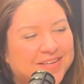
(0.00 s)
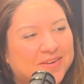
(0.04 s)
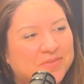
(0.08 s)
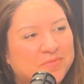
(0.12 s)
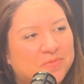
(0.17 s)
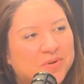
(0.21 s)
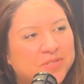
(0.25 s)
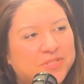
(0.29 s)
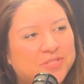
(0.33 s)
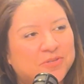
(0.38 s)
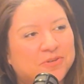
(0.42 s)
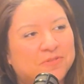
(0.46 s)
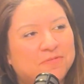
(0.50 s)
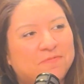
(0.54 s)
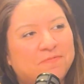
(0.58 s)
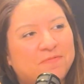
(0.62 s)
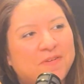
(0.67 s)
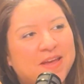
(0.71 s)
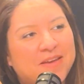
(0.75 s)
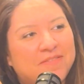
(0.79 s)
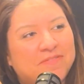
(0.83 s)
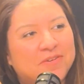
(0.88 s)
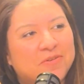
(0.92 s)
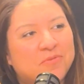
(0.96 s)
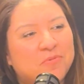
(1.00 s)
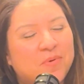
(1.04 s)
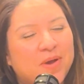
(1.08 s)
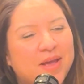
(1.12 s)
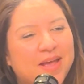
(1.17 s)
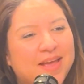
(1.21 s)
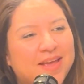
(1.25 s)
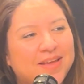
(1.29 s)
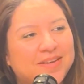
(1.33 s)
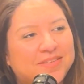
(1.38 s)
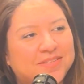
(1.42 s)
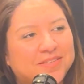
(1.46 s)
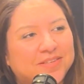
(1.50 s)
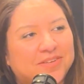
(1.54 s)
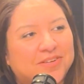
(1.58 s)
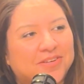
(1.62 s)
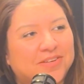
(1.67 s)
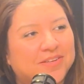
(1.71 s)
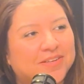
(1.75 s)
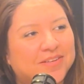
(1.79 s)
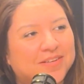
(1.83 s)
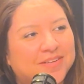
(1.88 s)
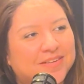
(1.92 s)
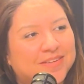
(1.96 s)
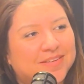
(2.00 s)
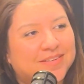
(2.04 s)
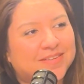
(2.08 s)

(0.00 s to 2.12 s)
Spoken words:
What's your favorite way to cook?